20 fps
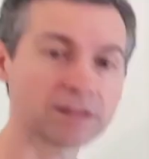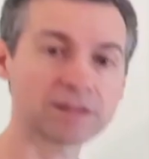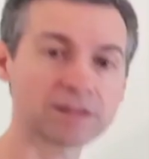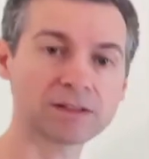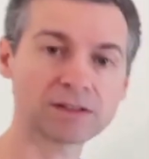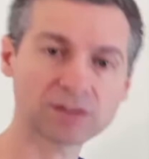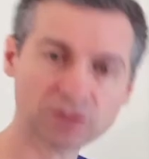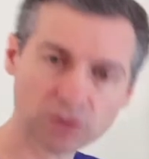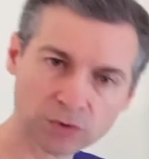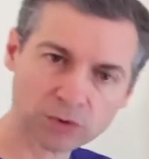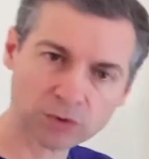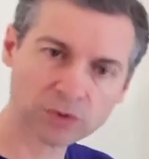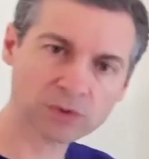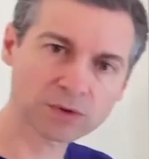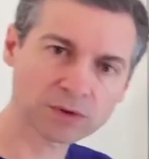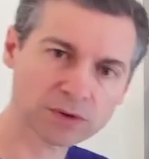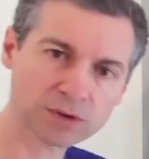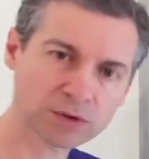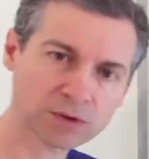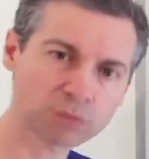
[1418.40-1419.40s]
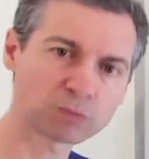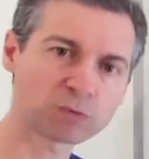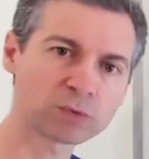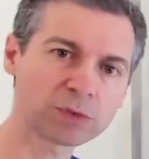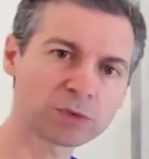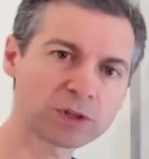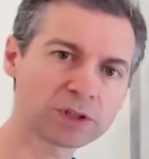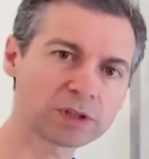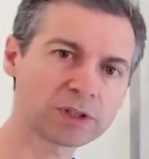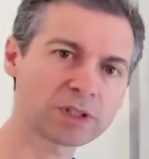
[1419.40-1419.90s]
So there's some
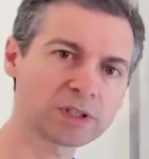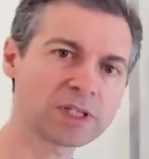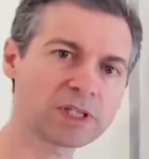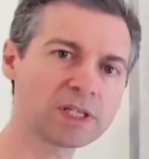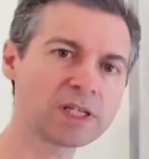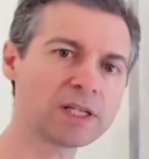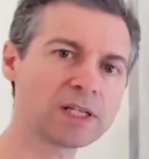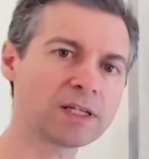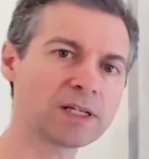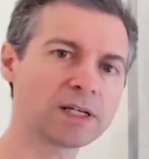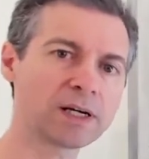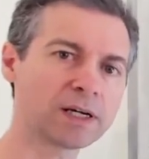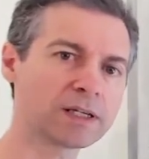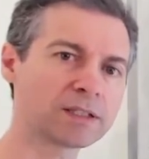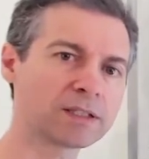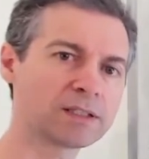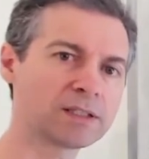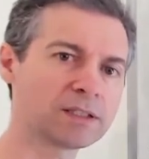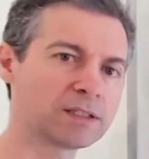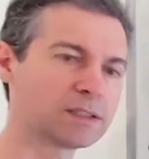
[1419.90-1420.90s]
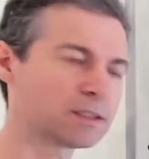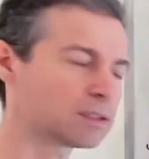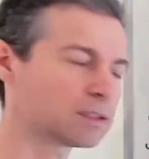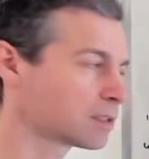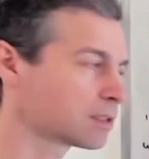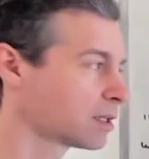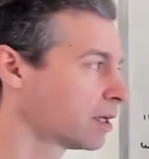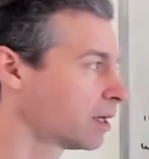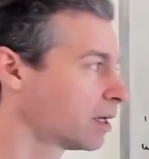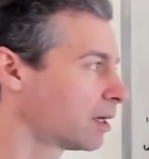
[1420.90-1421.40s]
really neat ideas,